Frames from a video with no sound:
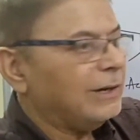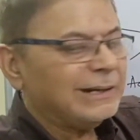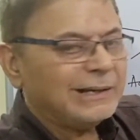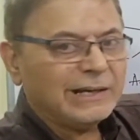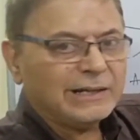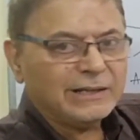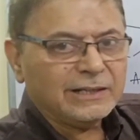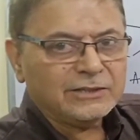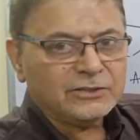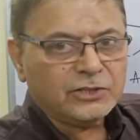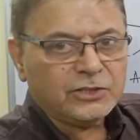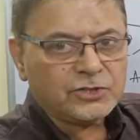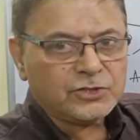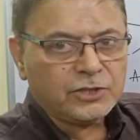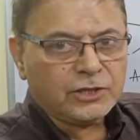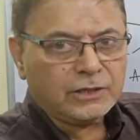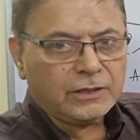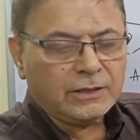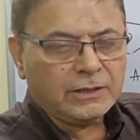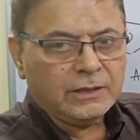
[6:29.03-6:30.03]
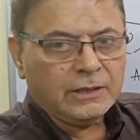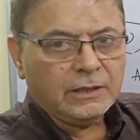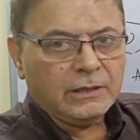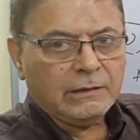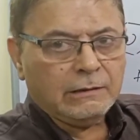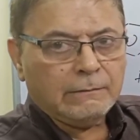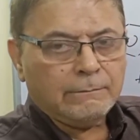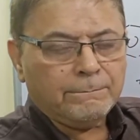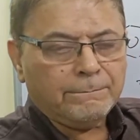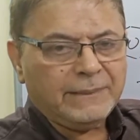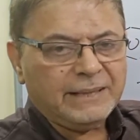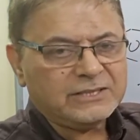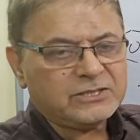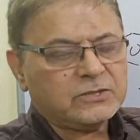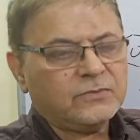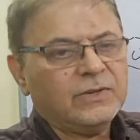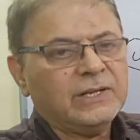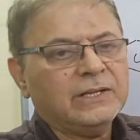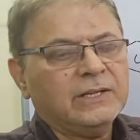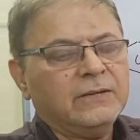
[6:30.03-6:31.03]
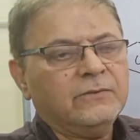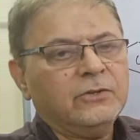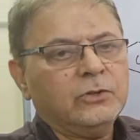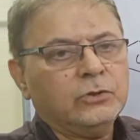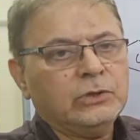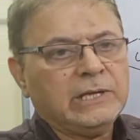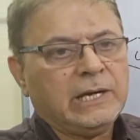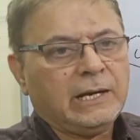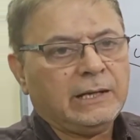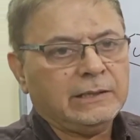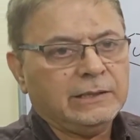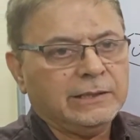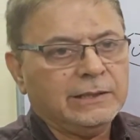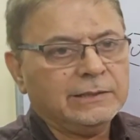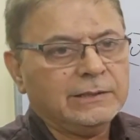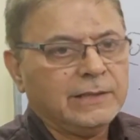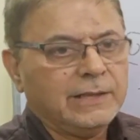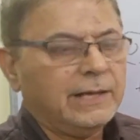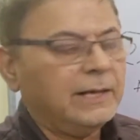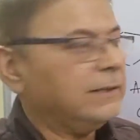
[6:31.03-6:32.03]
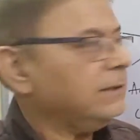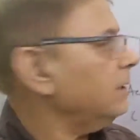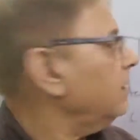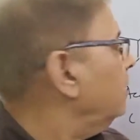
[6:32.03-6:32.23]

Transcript: condensation. Mixed will give you the idea that